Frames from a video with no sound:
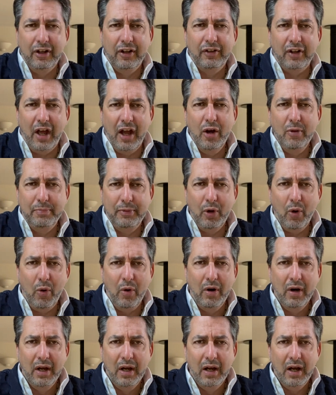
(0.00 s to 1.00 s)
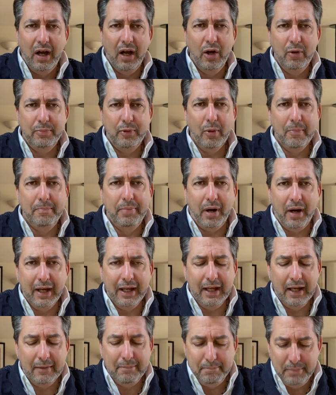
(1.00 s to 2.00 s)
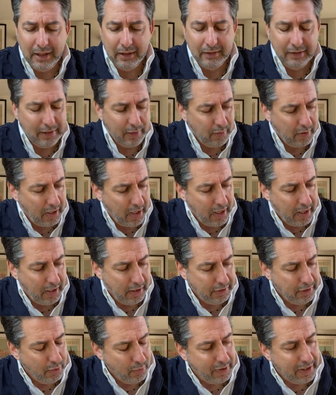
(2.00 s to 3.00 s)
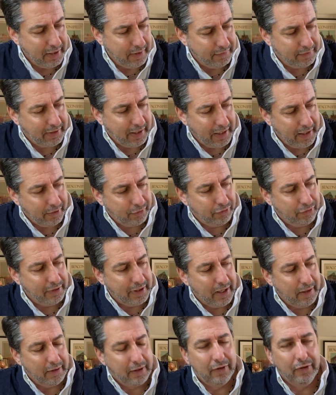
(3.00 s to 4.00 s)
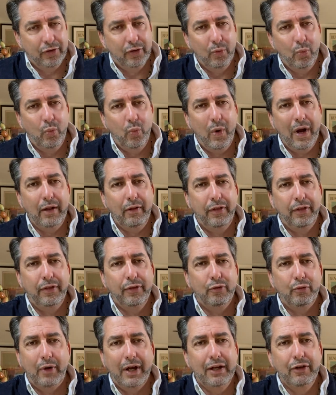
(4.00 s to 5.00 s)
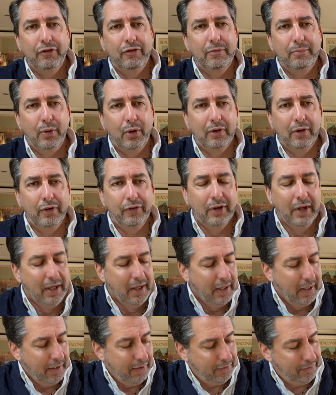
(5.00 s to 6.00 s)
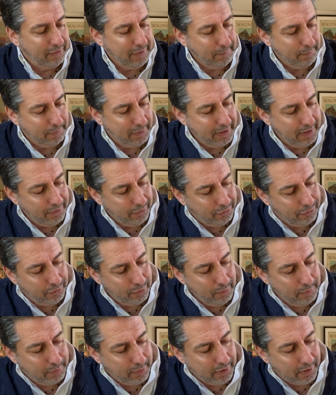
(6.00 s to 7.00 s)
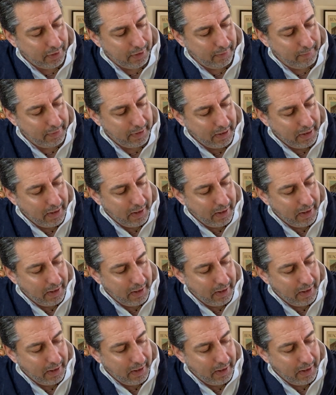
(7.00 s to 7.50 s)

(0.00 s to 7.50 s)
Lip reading: because I hope you're buying and building a Ugears collection now, because the wealth and the range of models is simply superb.